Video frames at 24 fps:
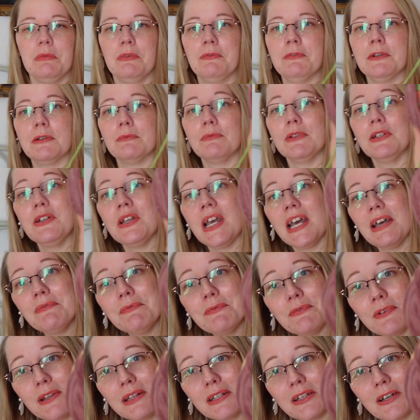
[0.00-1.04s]
more fun. When you have
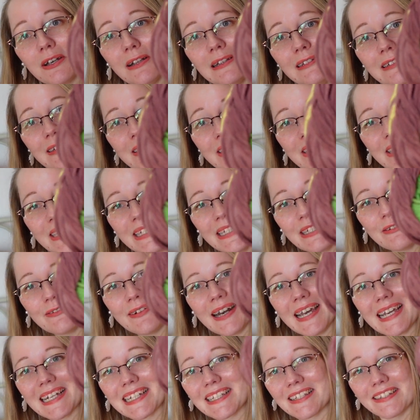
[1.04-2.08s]
fun colors in your
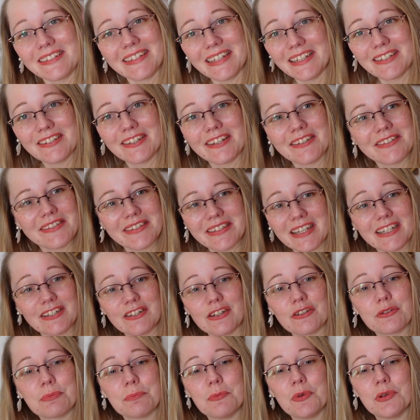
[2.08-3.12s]
rags, that's
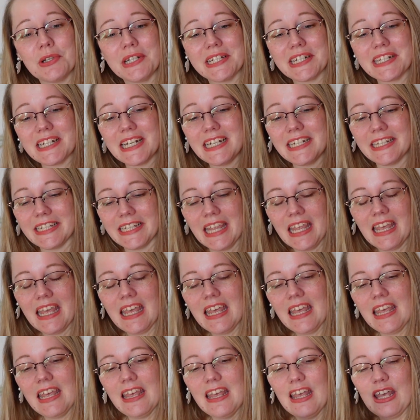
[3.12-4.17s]
just more entertaining.
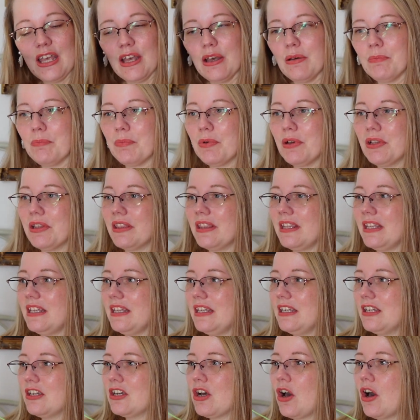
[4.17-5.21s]
But
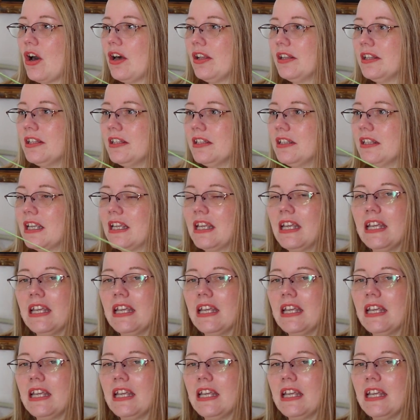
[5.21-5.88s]
the cotton